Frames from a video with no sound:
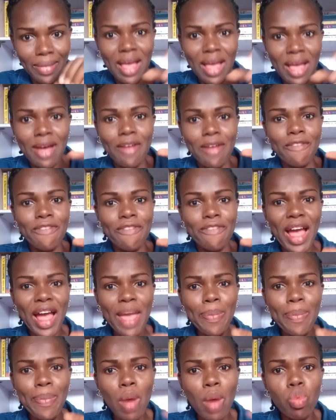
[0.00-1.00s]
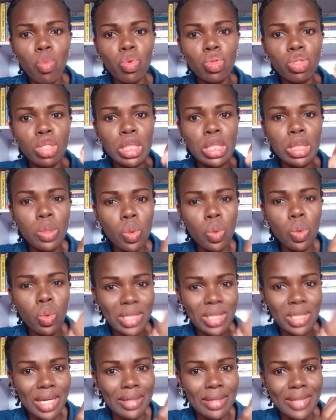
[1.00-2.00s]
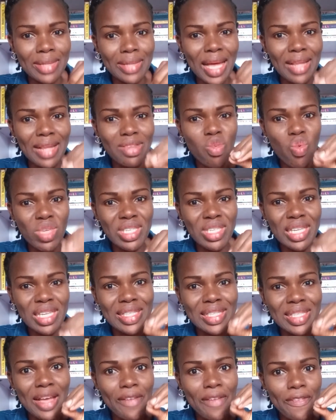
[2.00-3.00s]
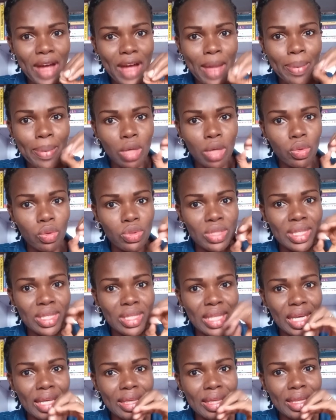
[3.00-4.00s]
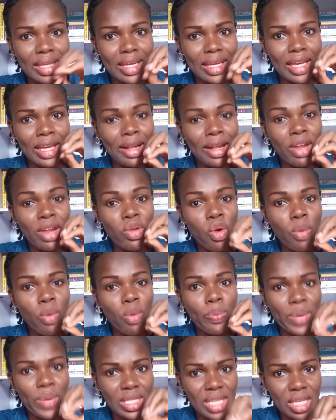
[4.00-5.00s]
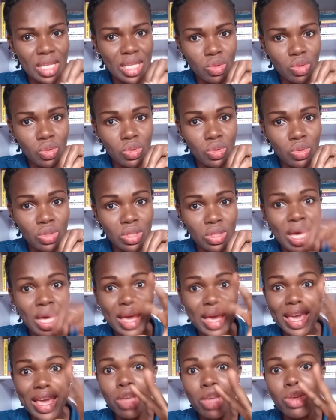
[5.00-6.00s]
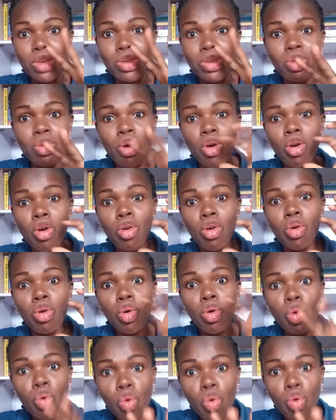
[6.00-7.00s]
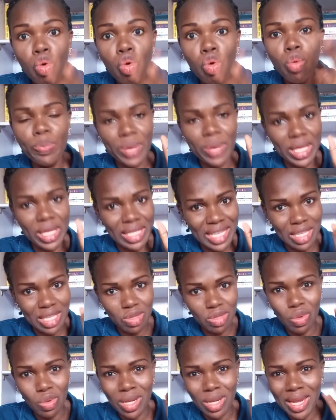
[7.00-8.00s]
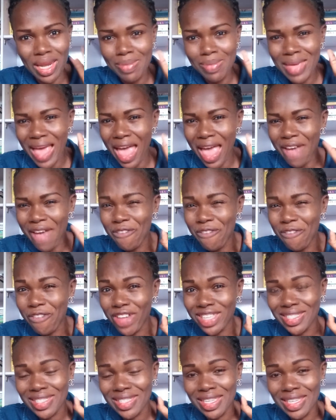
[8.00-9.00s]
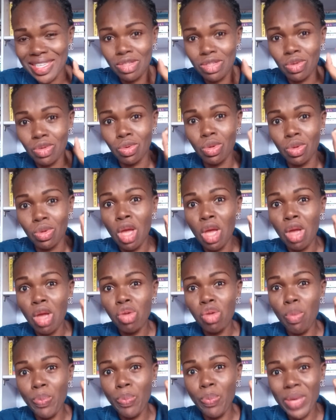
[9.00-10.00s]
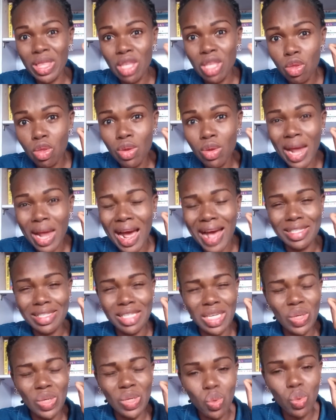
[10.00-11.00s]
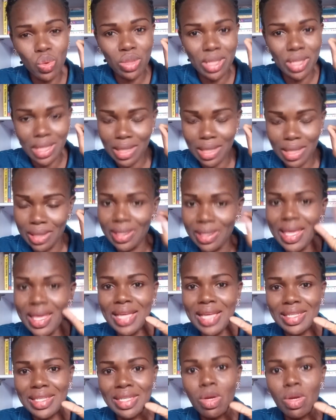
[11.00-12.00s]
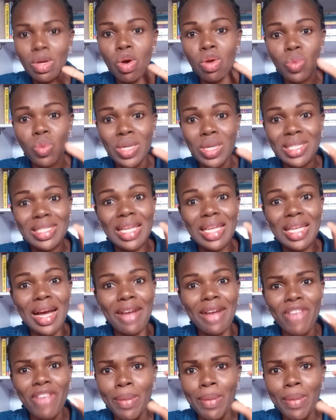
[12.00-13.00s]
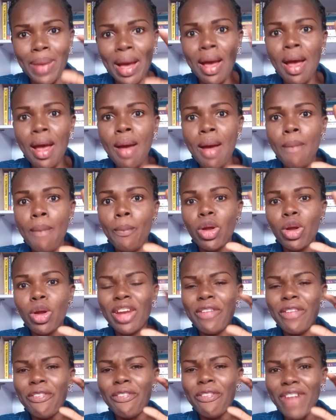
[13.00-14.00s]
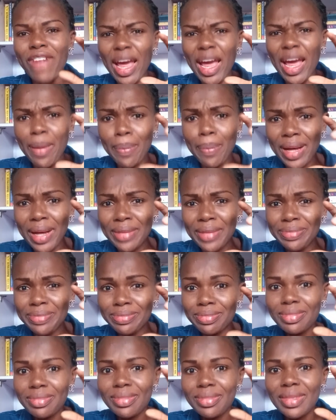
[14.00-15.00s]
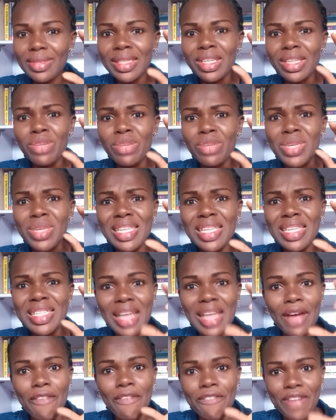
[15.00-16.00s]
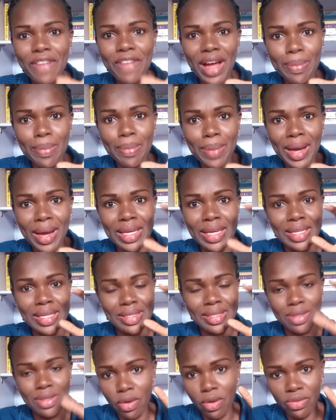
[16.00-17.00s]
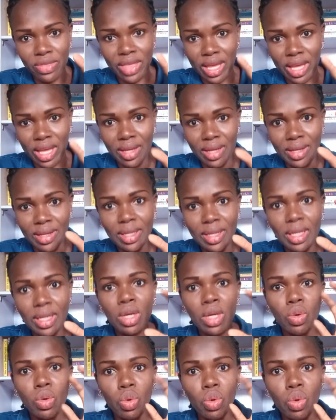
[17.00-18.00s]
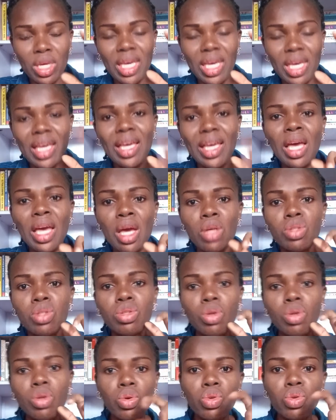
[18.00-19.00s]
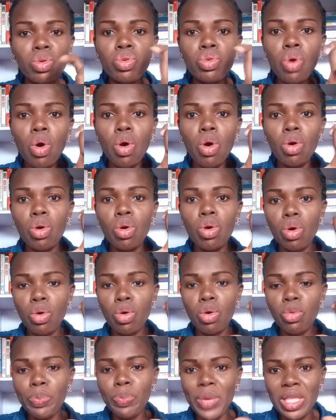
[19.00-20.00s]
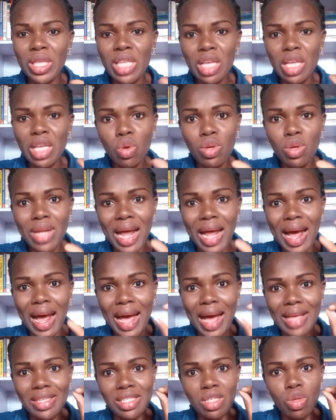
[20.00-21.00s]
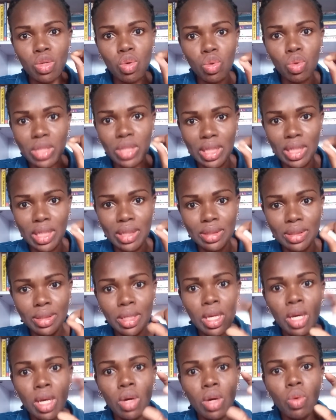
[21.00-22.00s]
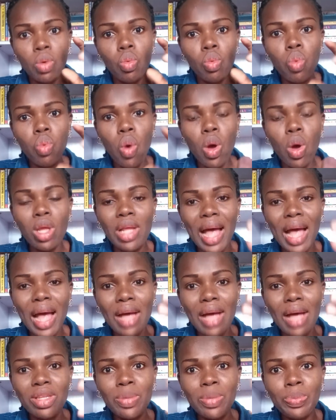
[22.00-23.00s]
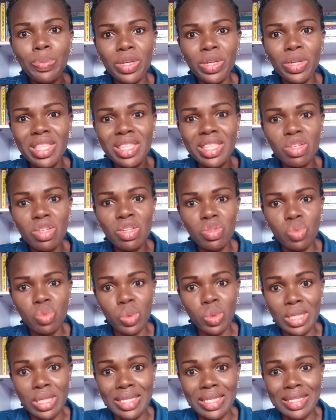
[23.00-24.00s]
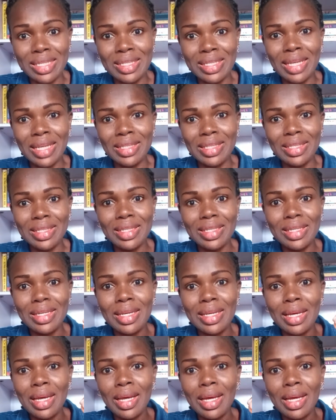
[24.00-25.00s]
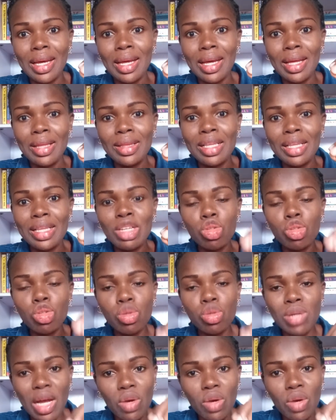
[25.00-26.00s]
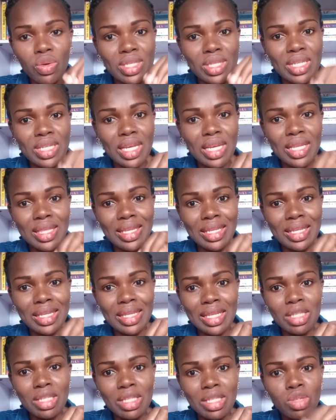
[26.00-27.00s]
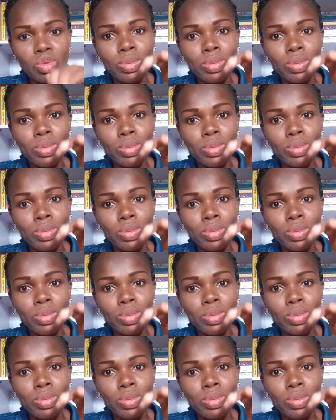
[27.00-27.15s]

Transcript: Fiber will slow down. That resistant fiber contained in your potatoes, in your cool potato. Let me emphasis on your potato that has cooled down. Yes, the hot ones still have fiber, but the resistant fiber is not there. Okay, so your potato that has cooled down how the body deals with it is that the sugar contained in it will be